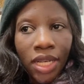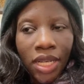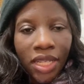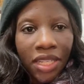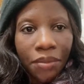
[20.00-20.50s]

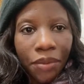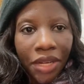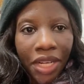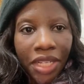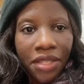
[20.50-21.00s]
I need
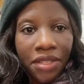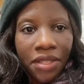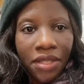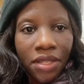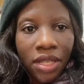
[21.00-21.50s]
prayers.
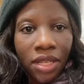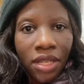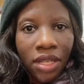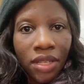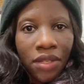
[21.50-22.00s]

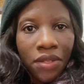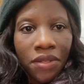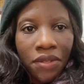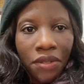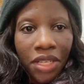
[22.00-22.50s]

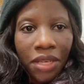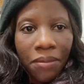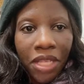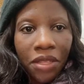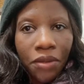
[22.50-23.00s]
So keep
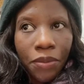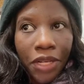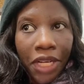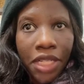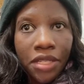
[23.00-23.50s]
me in your
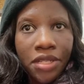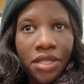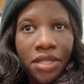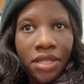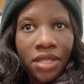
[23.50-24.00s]
prayers.
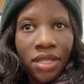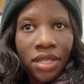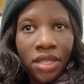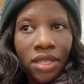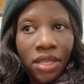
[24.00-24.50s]

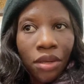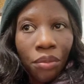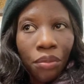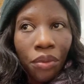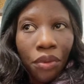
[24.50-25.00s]

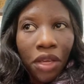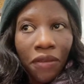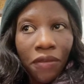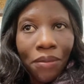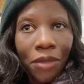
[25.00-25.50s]
Pray
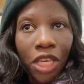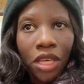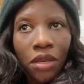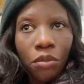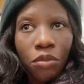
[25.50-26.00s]
for
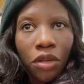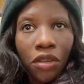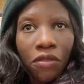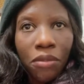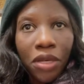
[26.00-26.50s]
me, pray
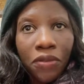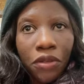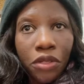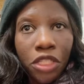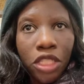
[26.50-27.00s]
for my
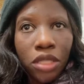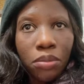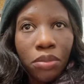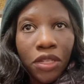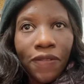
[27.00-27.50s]
future,
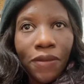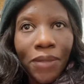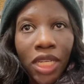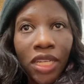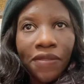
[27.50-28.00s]
pray for my
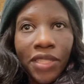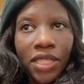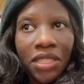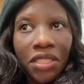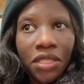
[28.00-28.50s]
life
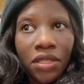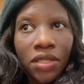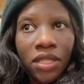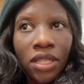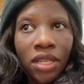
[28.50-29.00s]
decisions,
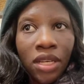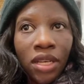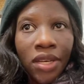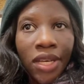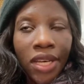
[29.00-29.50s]

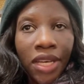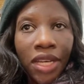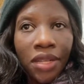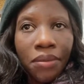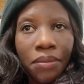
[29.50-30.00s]

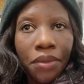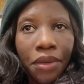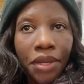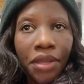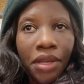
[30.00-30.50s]
and
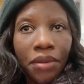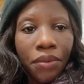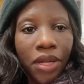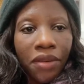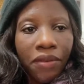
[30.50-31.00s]
pray that
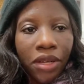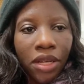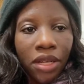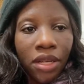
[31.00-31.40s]
whatever